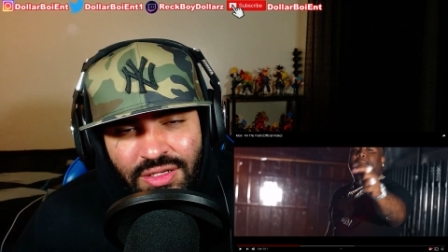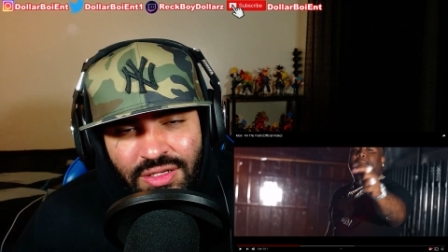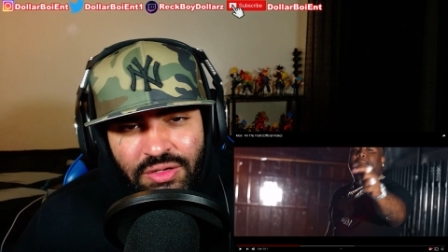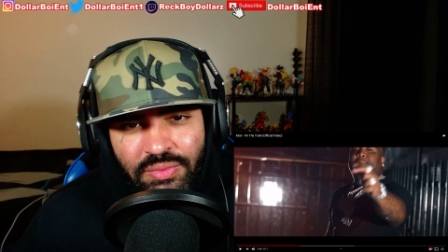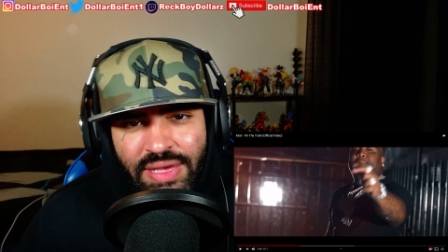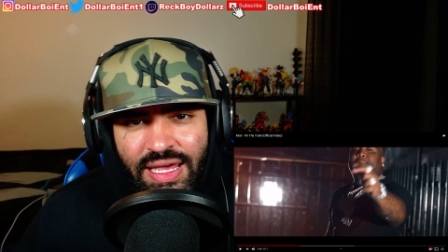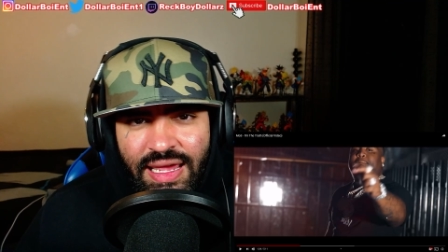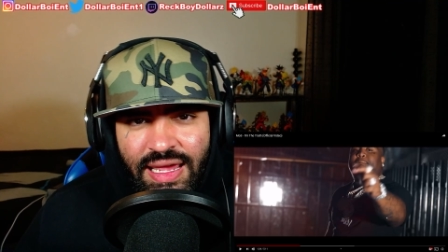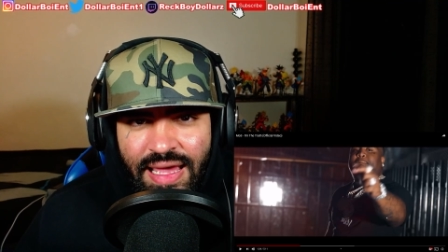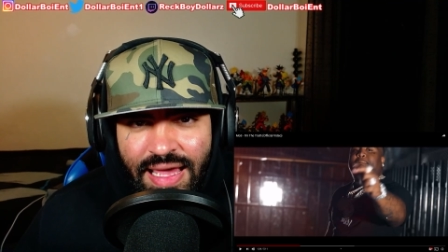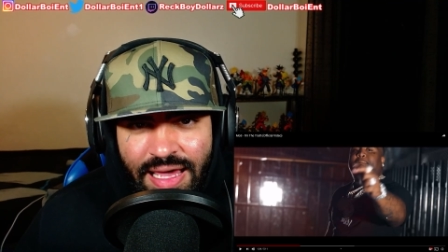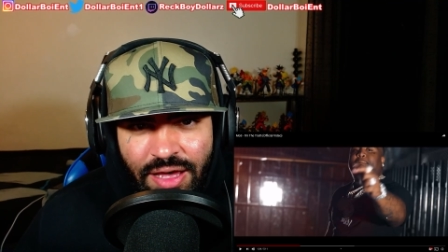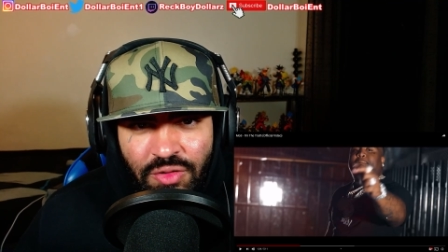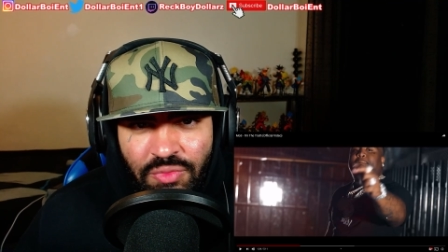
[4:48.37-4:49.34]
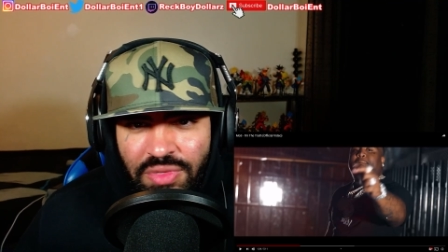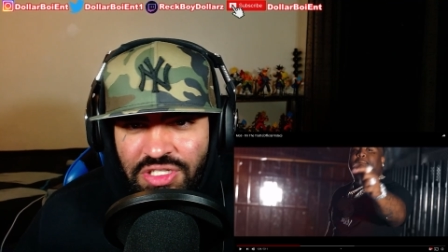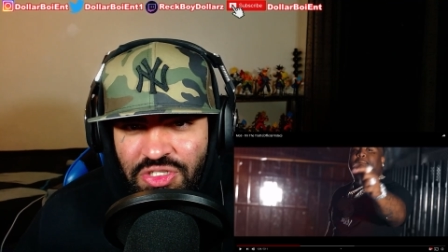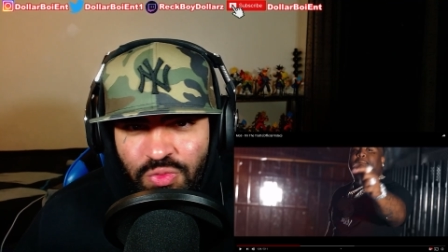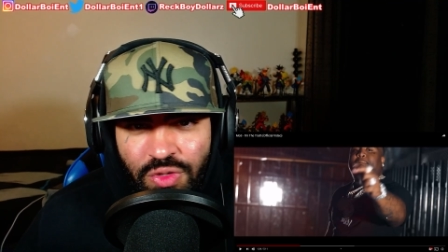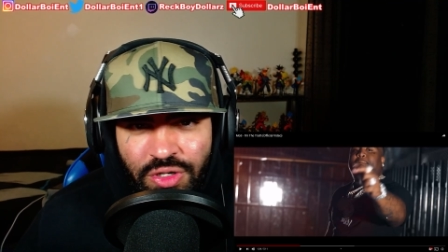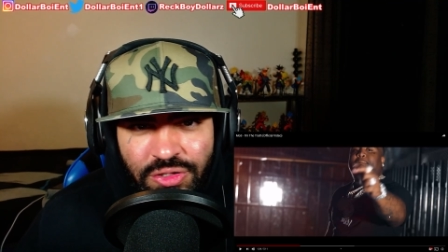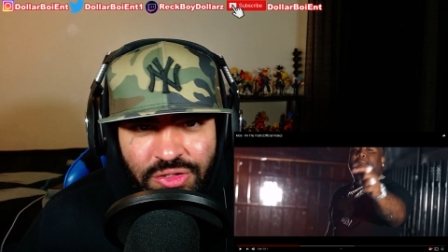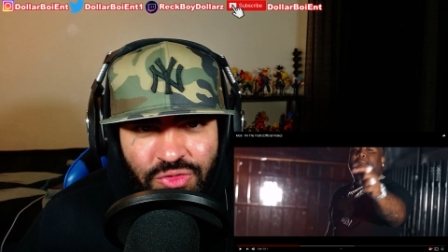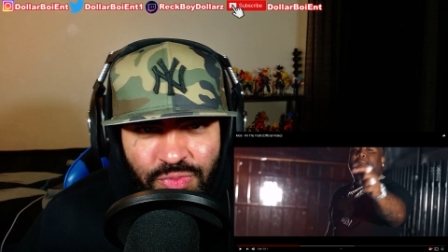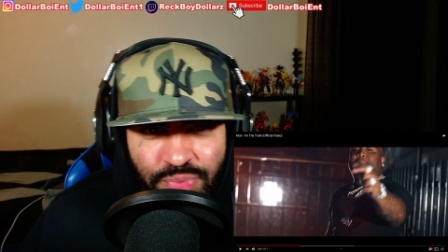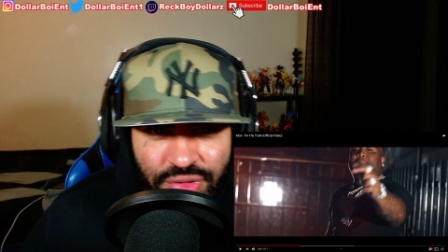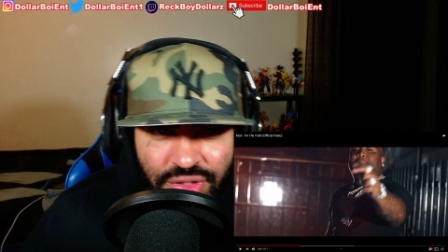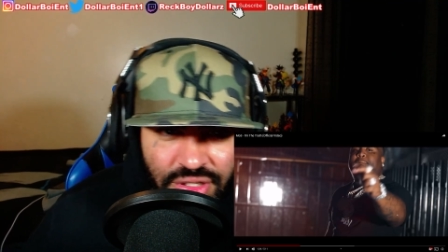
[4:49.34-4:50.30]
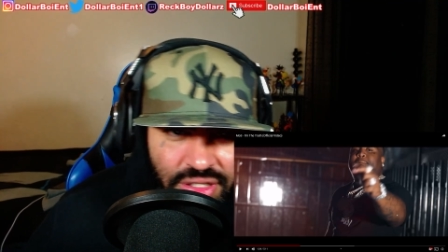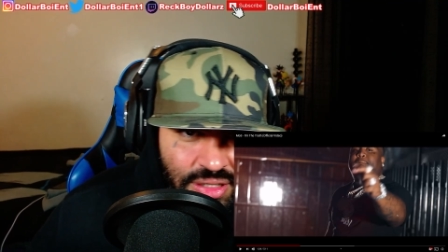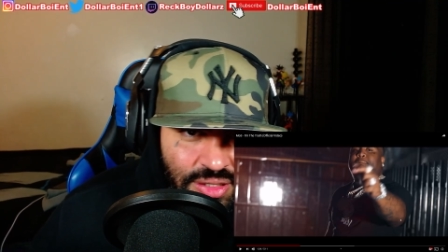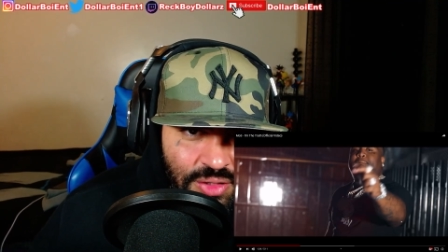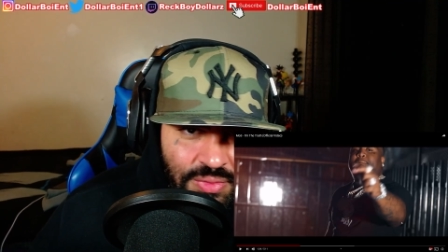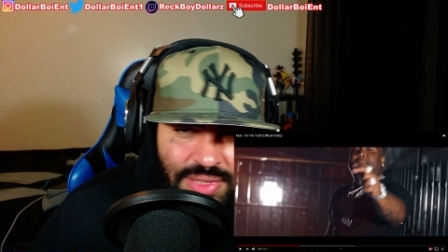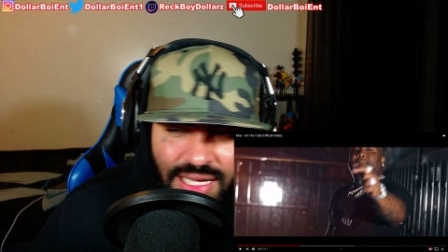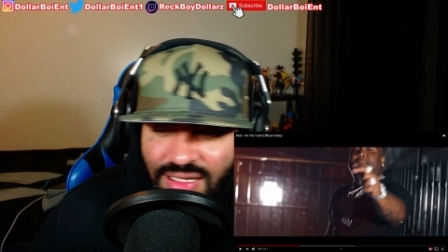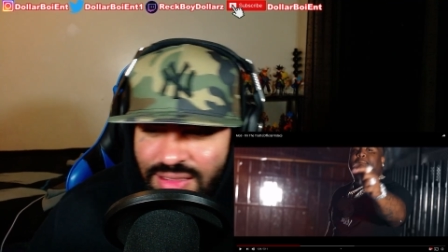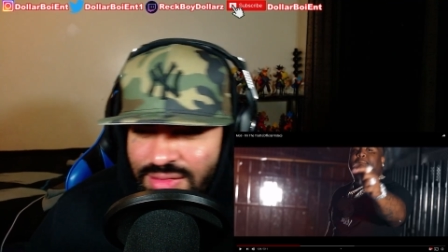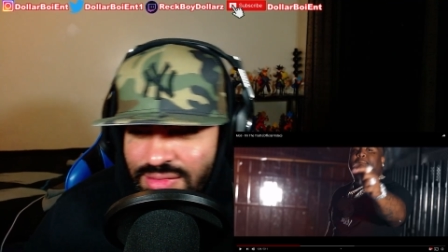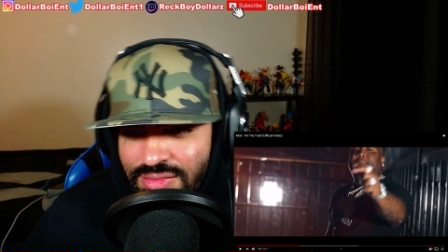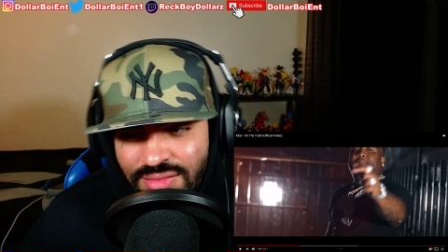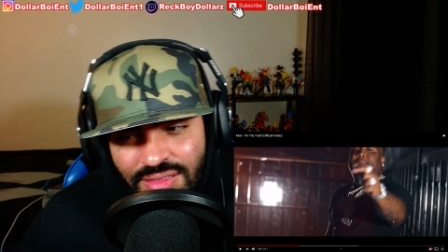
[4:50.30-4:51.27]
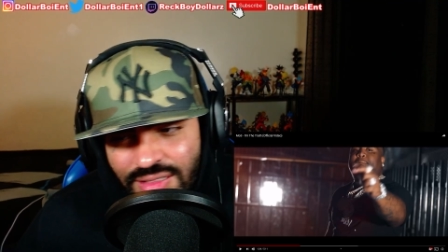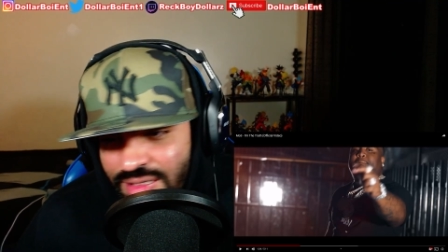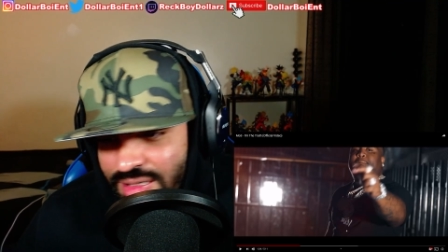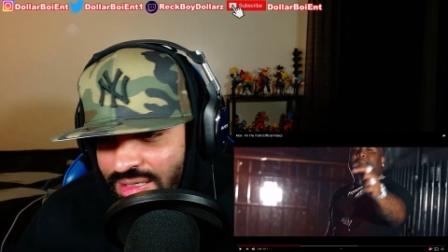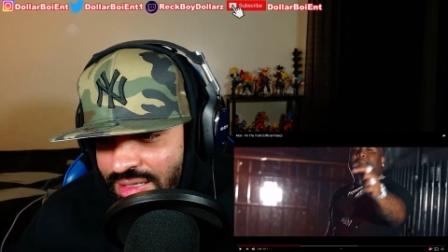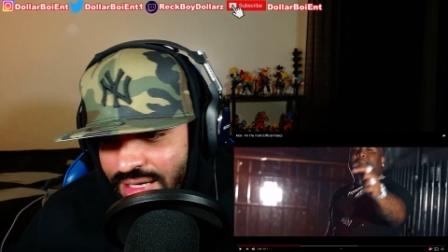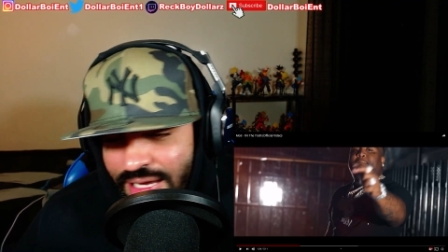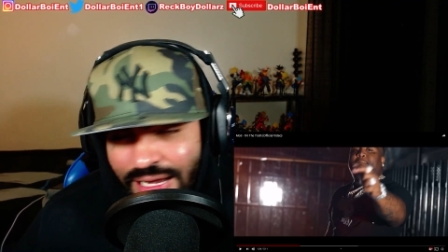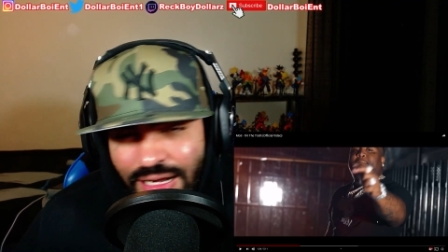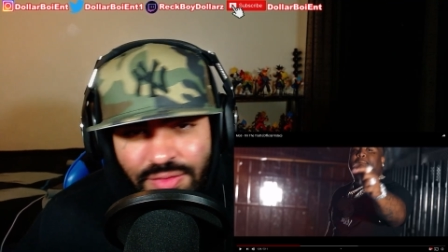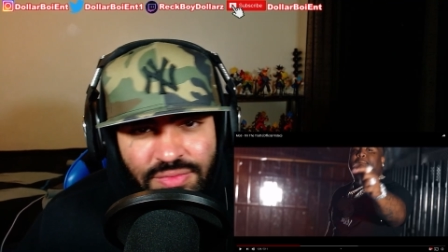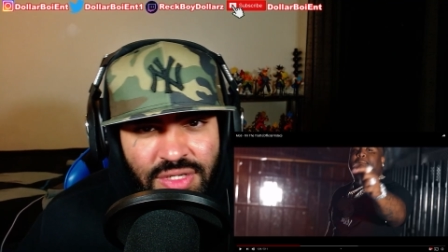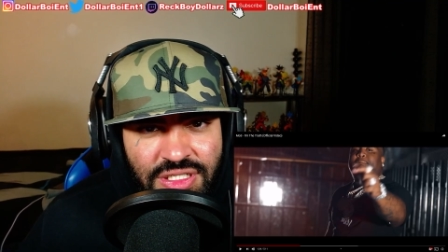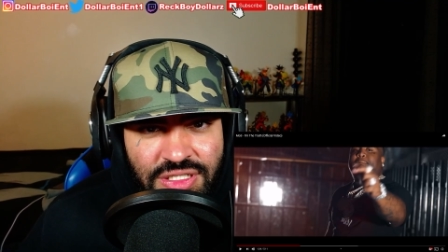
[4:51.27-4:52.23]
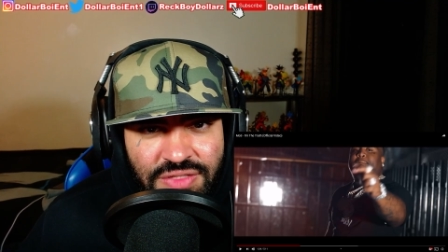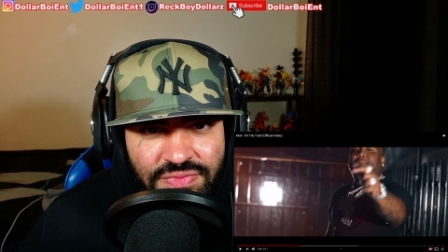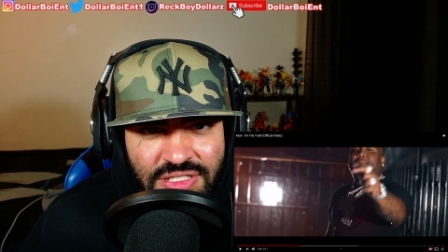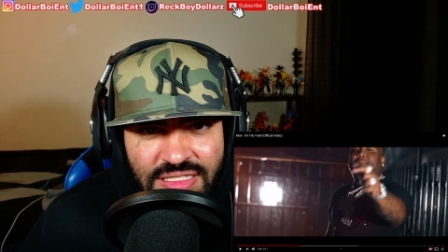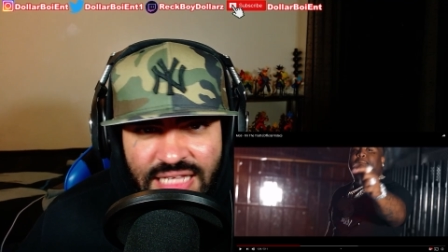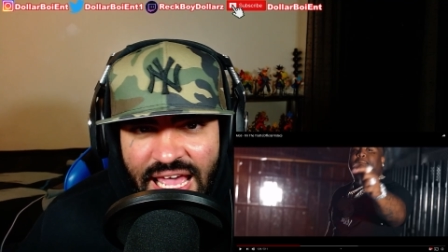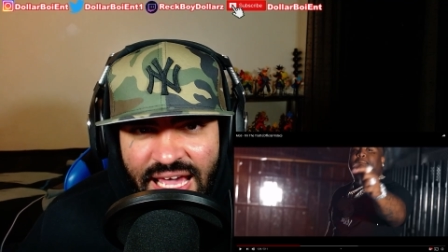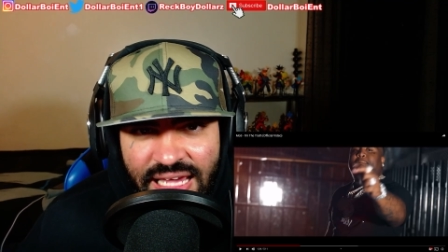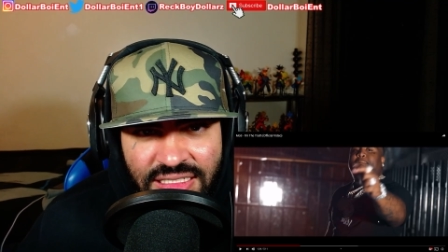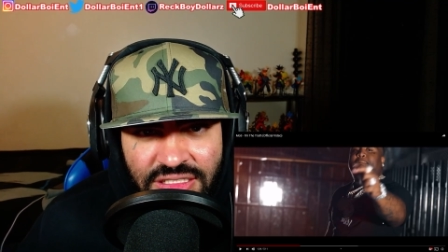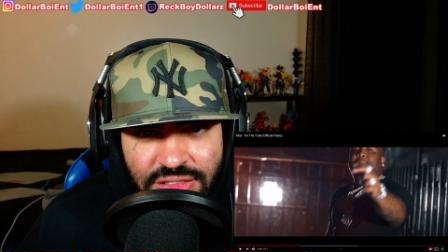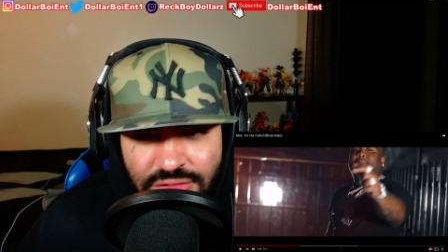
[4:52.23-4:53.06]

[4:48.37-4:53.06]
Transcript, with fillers: No matter how much work you put in, no matter how much status